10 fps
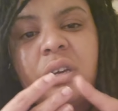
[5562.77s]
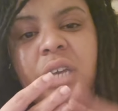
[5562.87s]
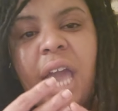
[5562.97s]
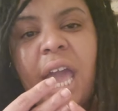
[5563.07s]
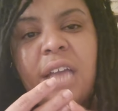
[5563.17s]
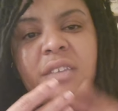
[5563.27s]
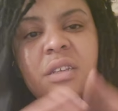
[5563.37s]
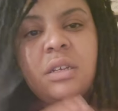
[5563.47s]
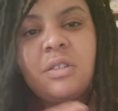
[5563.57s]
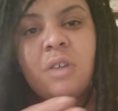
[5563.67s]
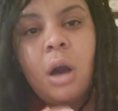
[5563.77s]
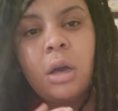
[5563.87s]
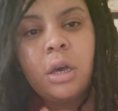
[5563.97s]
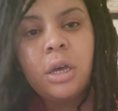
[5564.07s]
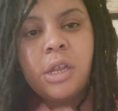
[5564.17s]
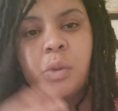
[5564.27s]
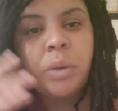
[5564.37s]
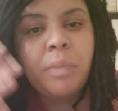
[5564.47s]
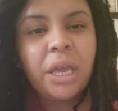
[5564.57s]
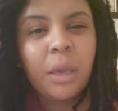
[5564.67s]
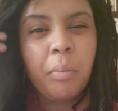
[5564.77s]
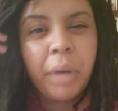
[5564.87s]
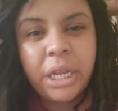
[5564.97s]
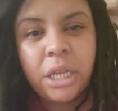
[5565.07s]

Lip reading: gangs and it's all good and we making money